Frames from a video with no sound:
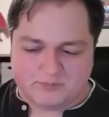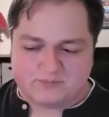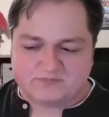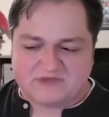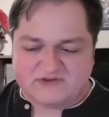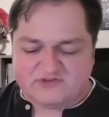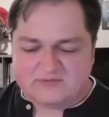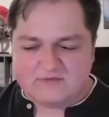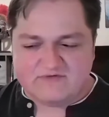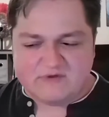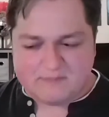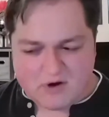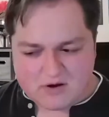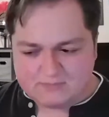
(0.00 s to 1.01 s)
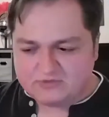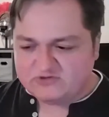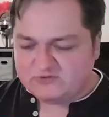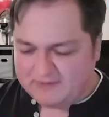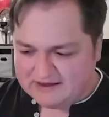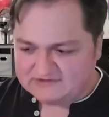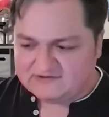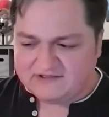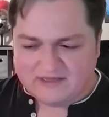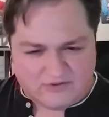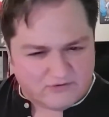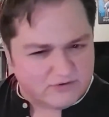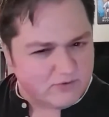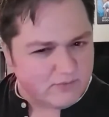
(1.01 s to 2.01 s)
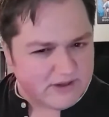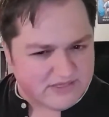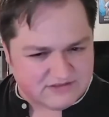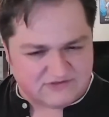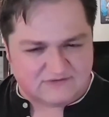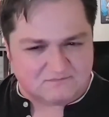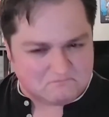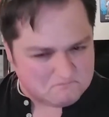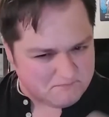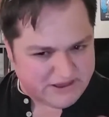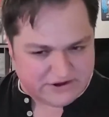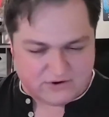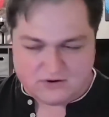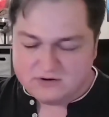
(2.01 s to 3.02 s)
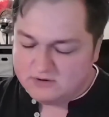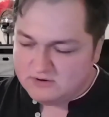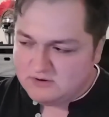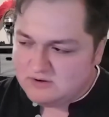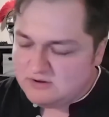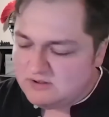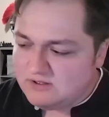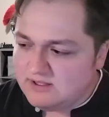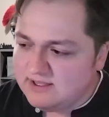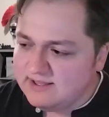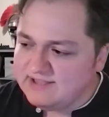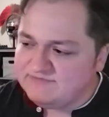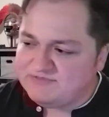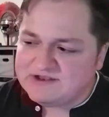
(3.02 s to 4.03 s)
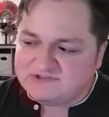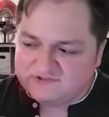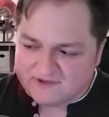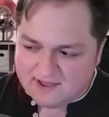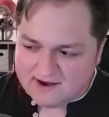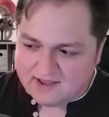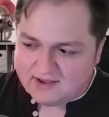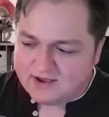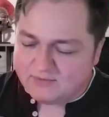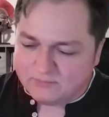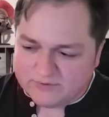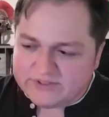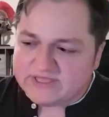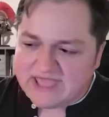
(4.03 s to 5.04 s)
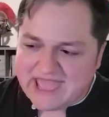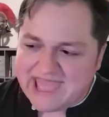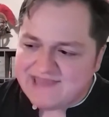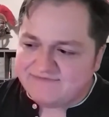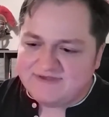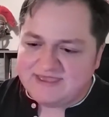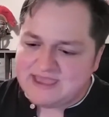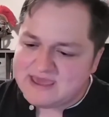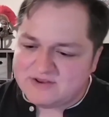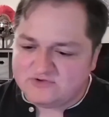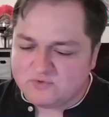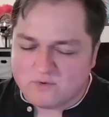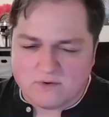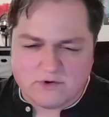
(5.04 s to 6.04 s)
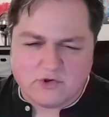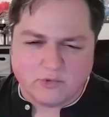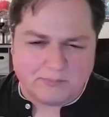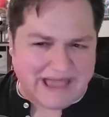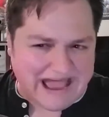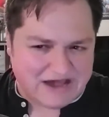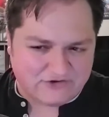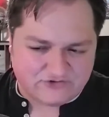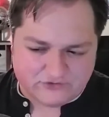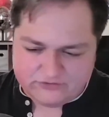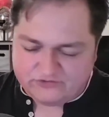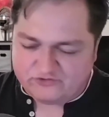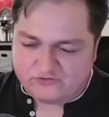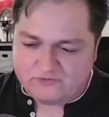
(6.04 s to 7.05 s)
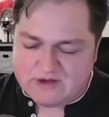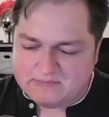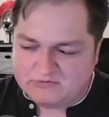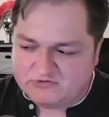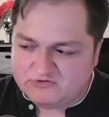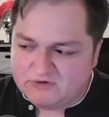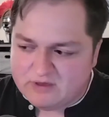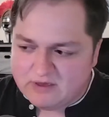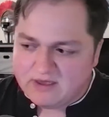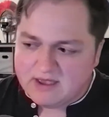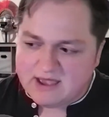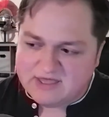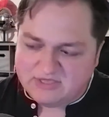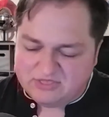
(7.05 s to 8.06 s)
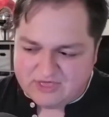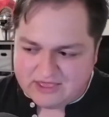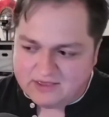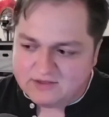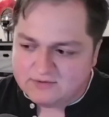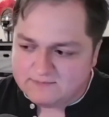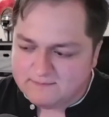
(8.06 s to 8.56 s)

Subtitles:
takes the movie apart, puts it back together in a way that's better. If they'd done a really heavy editorial pass on the scripts, I think,